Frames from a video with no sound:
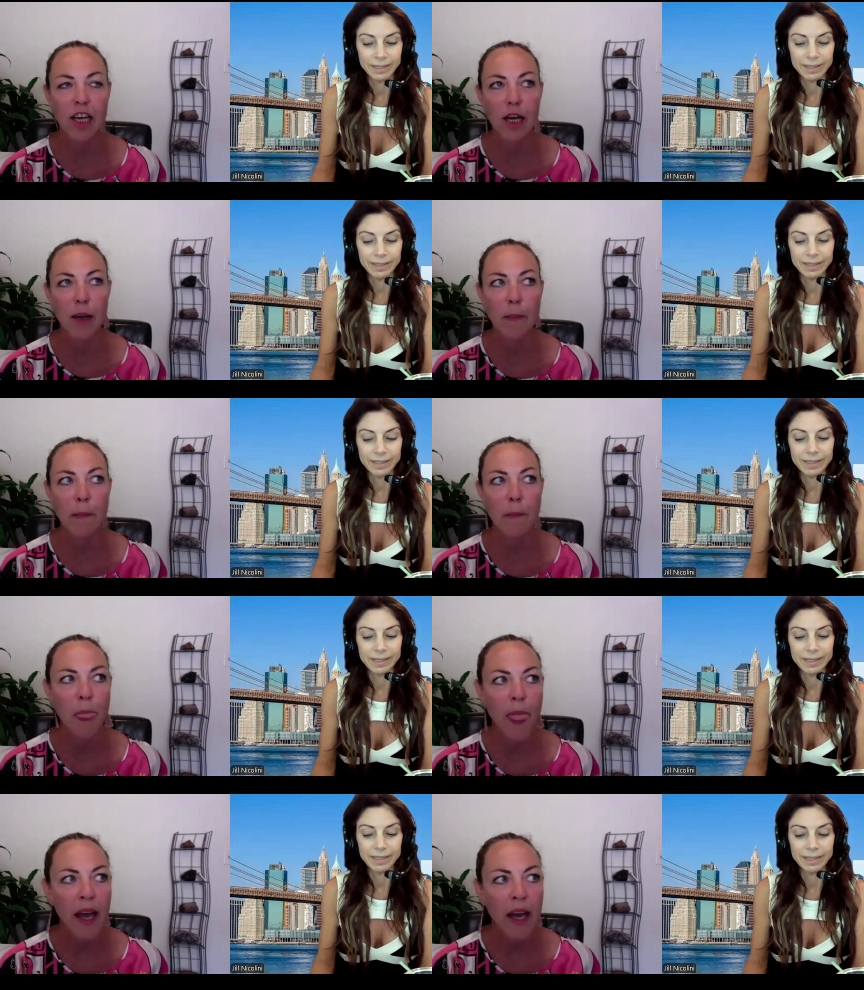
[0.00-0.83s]
Speaker 1: Um,
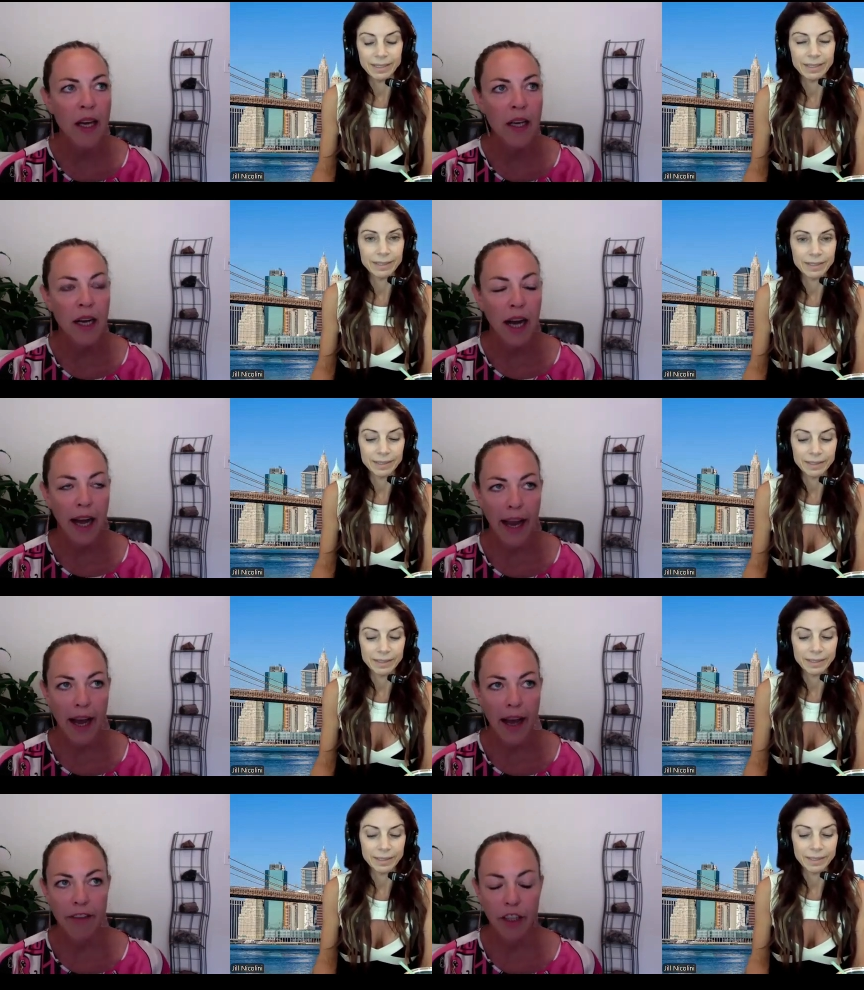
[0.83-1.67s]
I
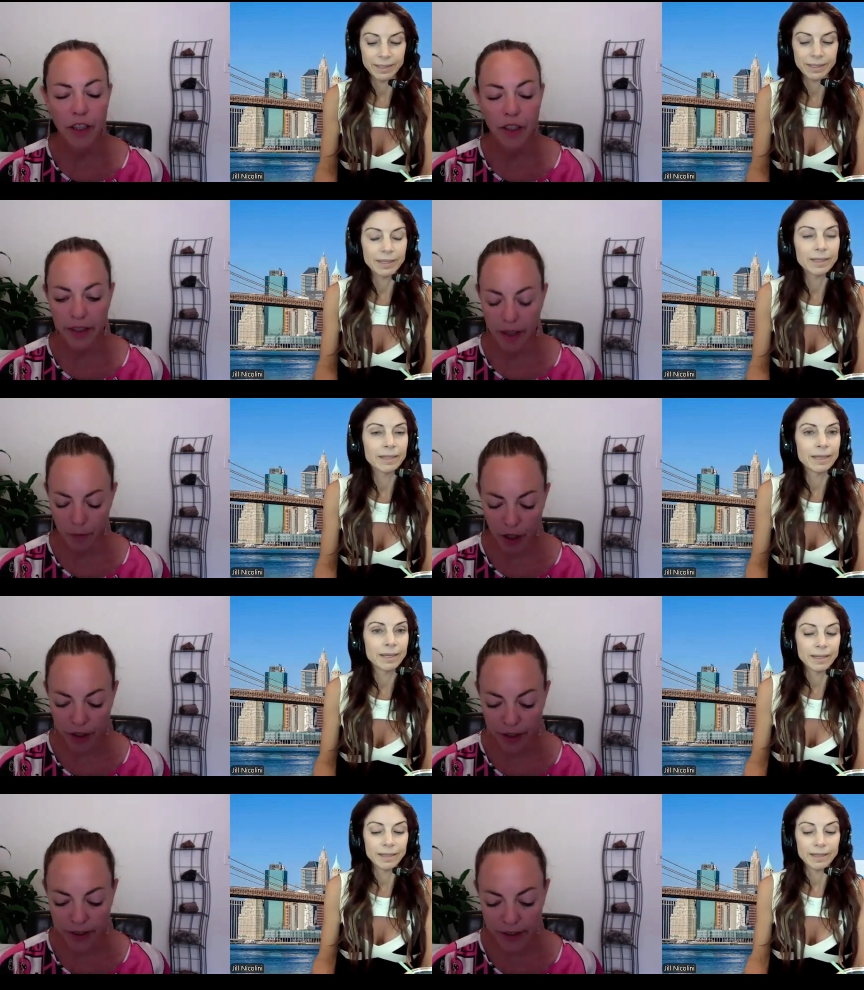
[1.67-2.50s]
have a girl that I'm
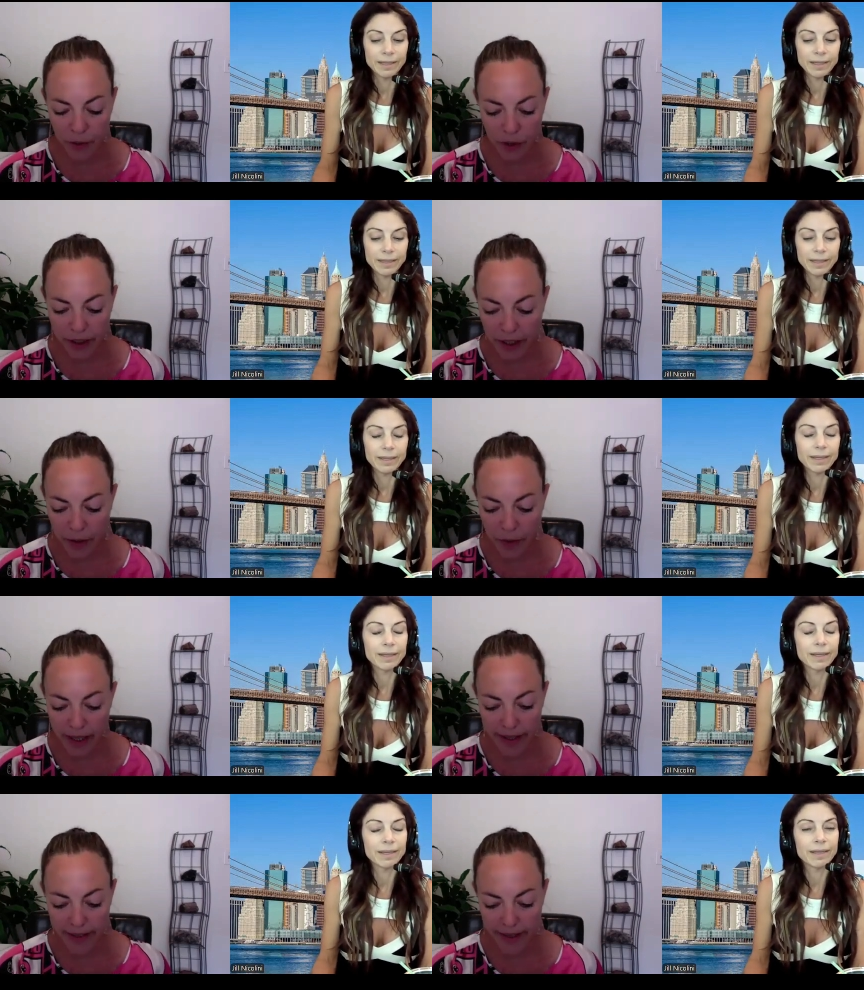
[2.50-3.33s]
currently working
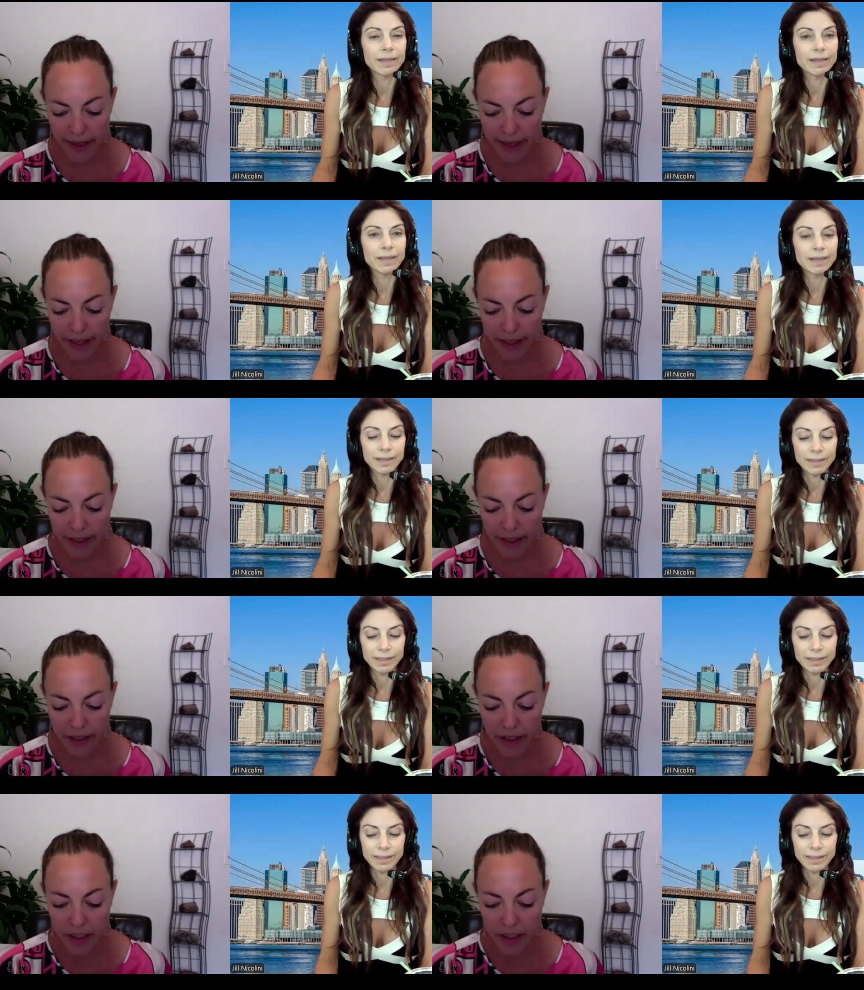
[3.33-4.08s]
with and